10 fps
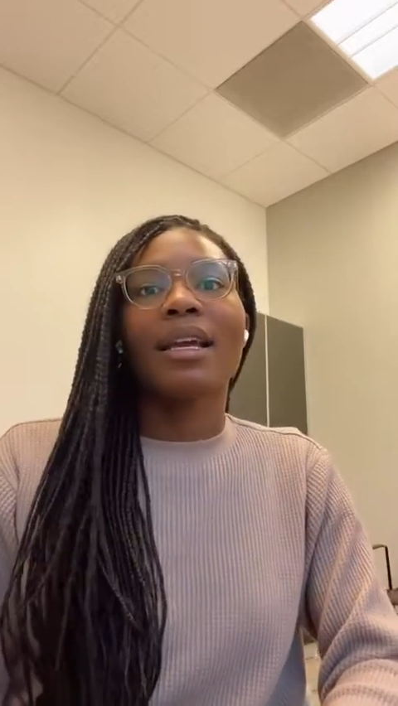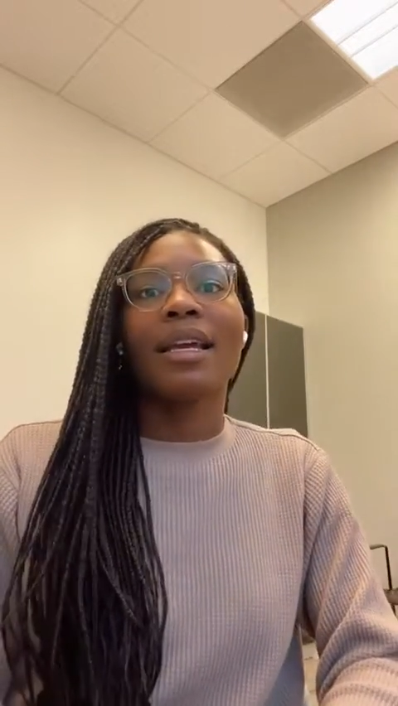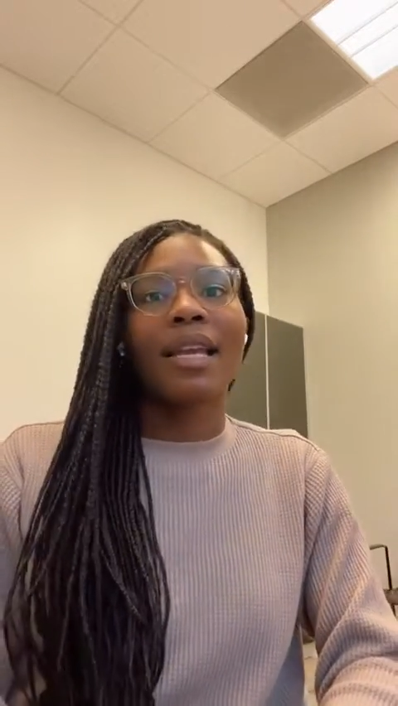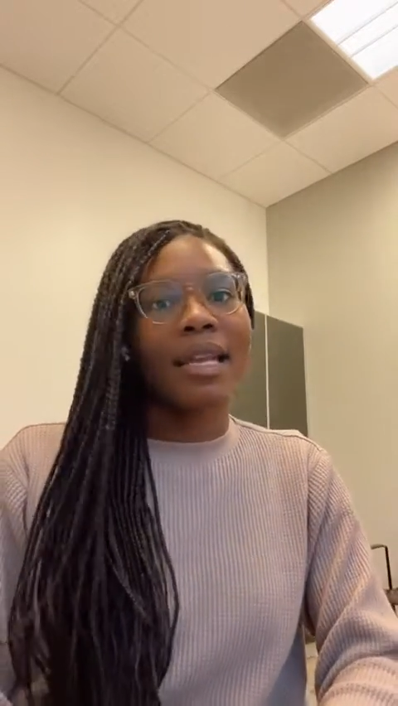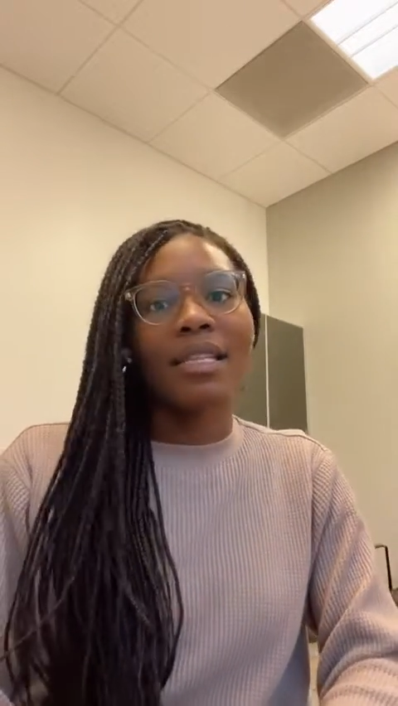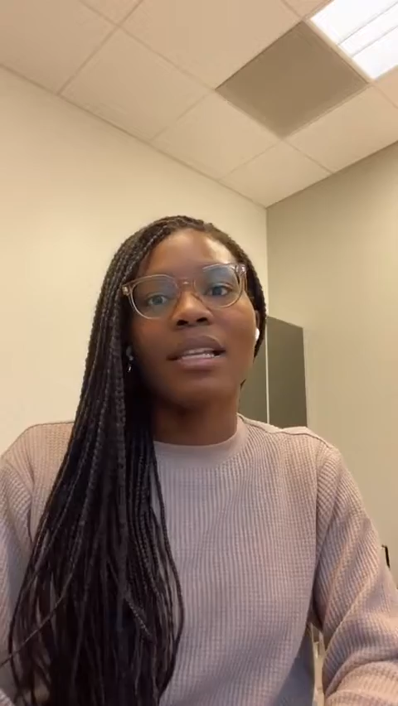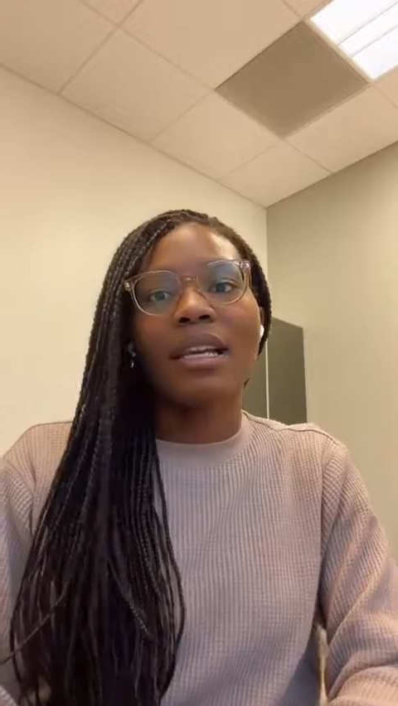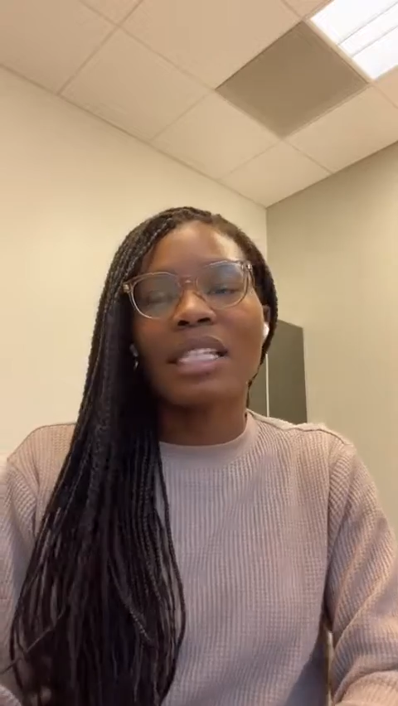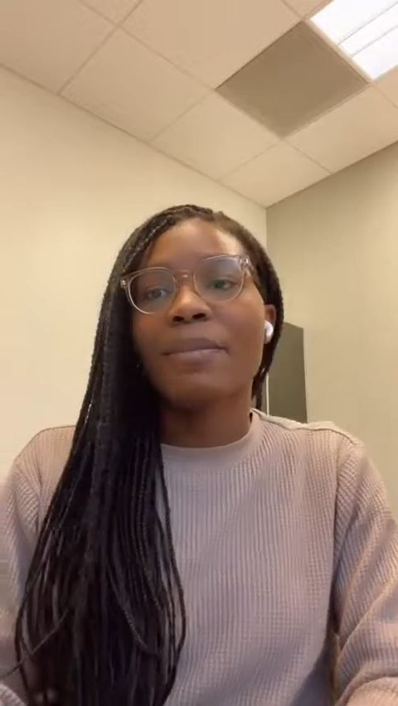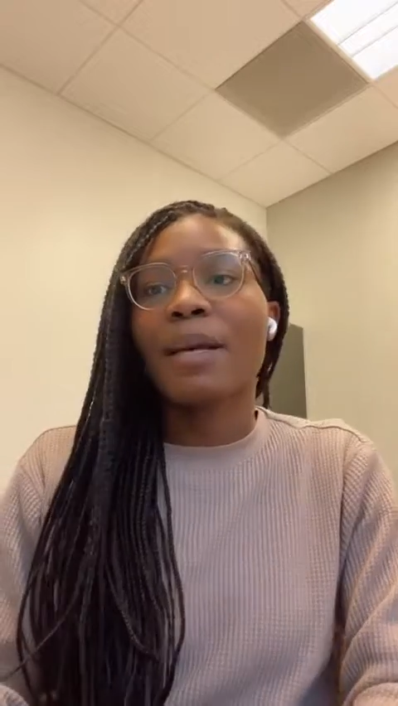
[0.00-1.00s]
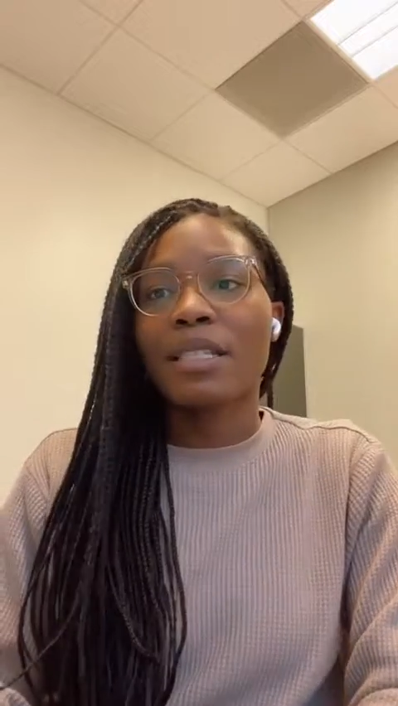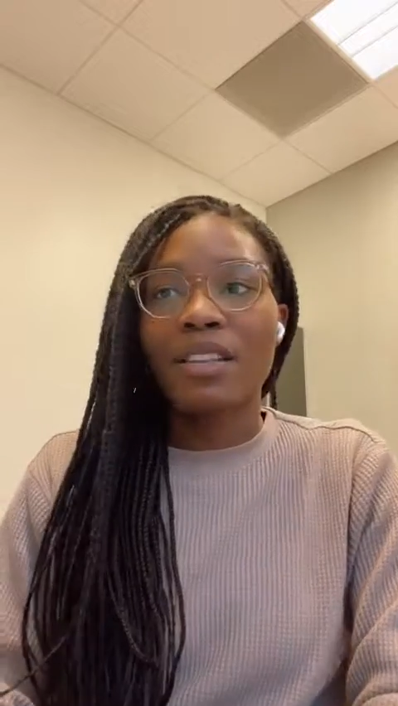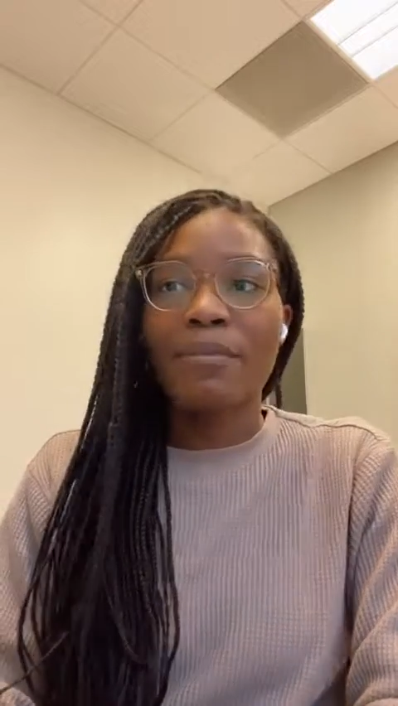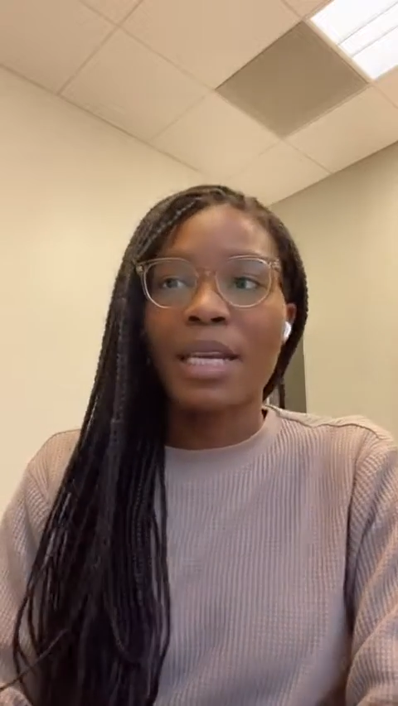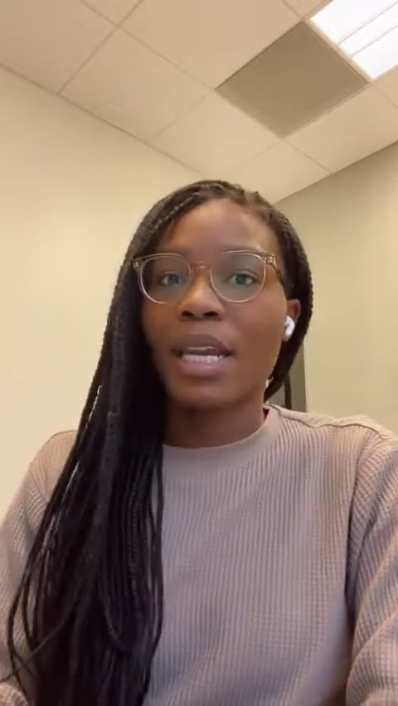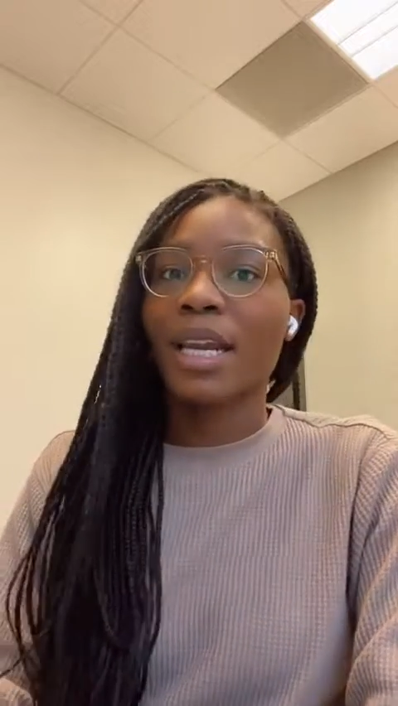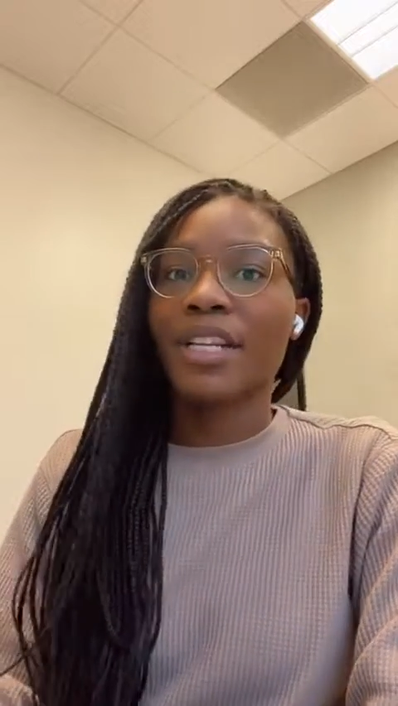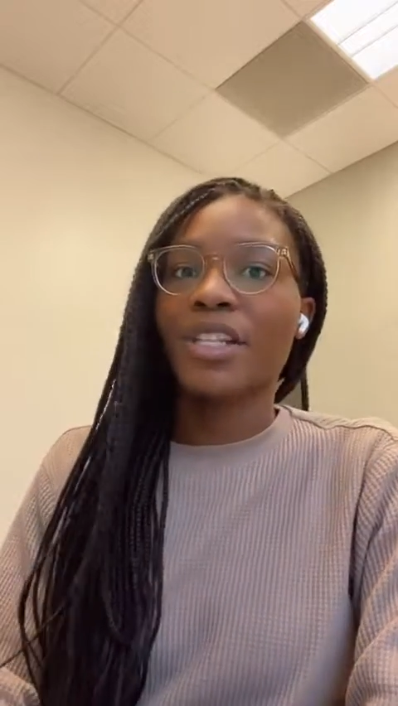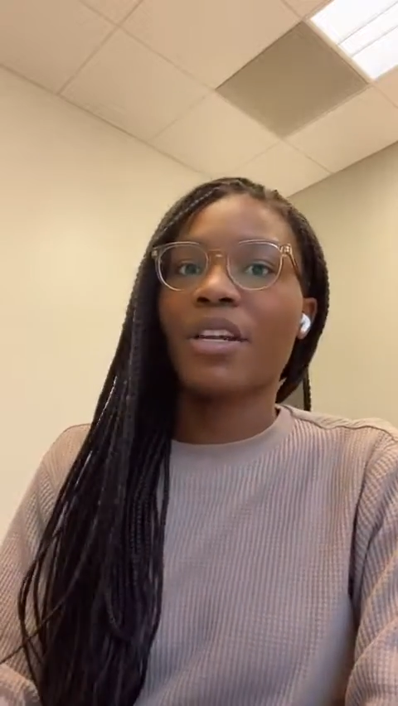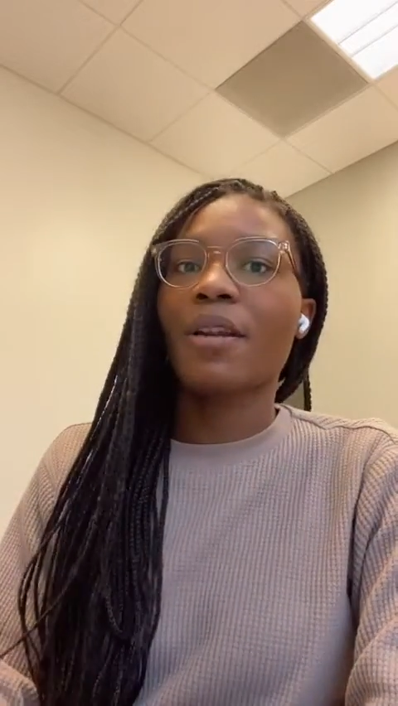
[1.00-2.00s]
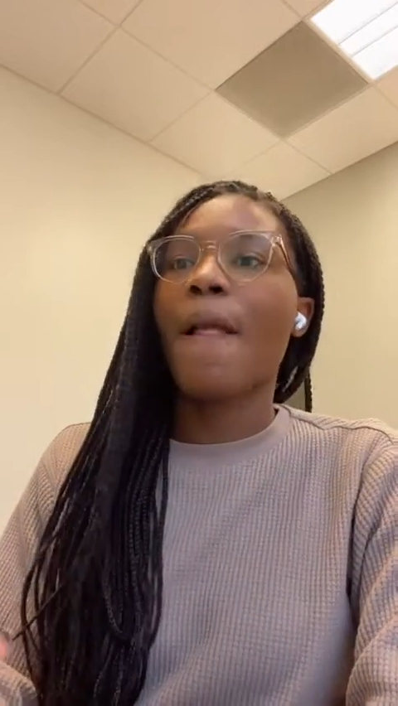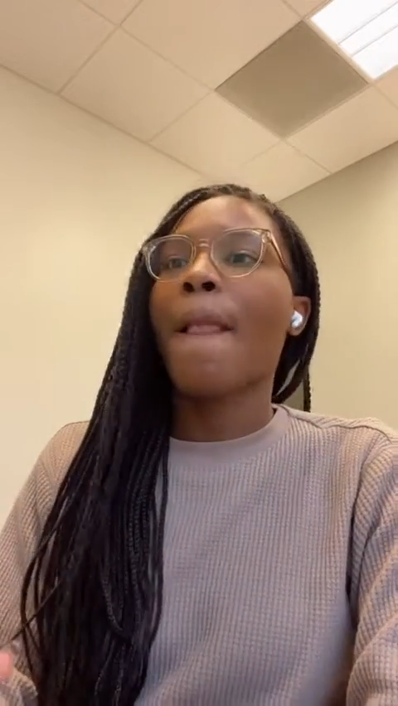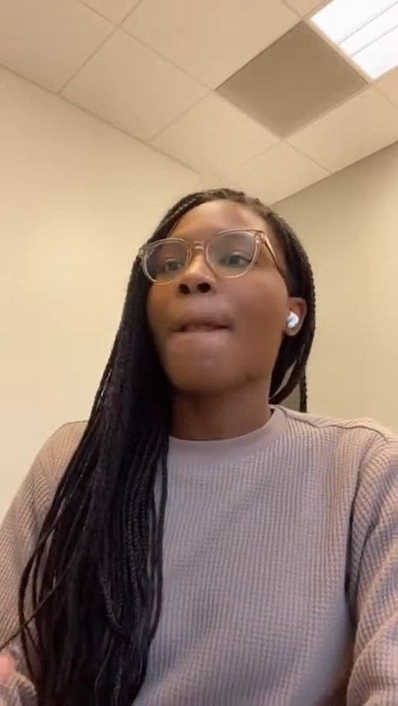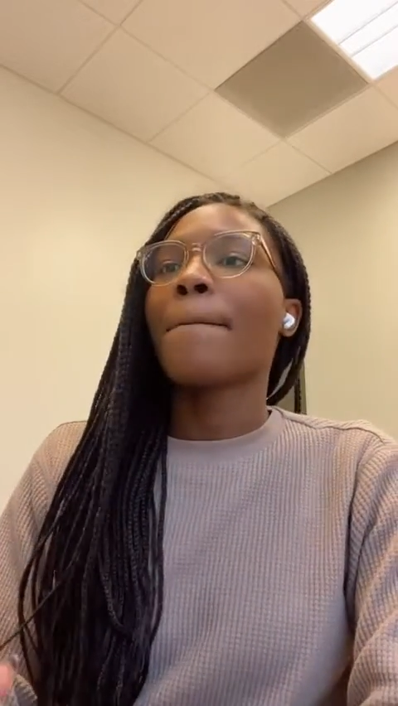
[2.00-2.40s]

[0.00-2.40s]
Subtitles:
it is an expensive medication,